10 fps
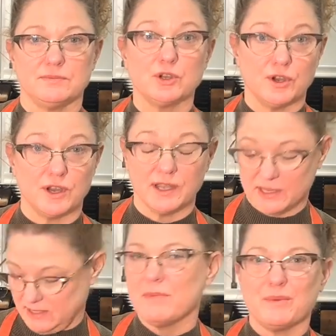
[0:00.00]

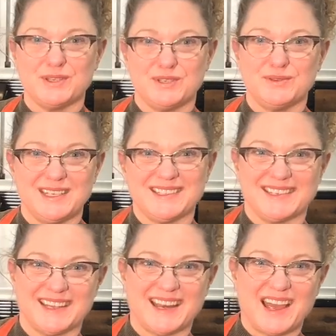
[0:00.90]
cook, but we do need to
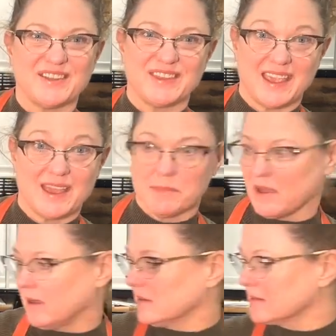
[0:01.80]
get out the ham
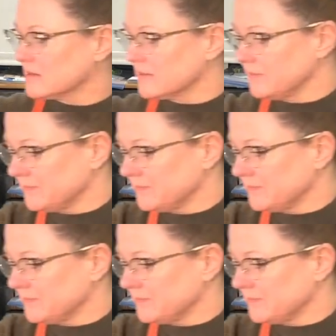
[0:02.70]
hocks.